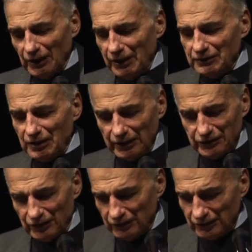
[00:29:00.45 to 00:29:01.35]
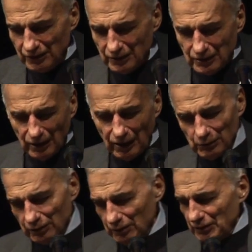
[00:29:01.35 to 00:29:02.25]
state of Texas, I
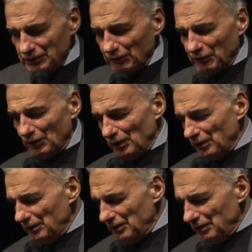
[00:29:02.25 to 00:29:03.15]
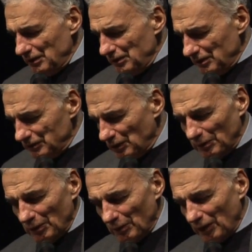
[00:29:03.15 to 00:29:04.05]
will defer to
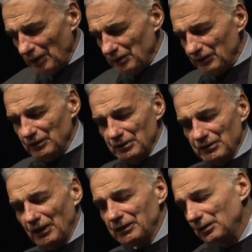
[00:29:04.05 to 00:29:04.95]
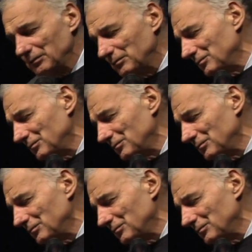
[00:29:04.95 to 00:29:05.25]
Bill Moyers. Thank you.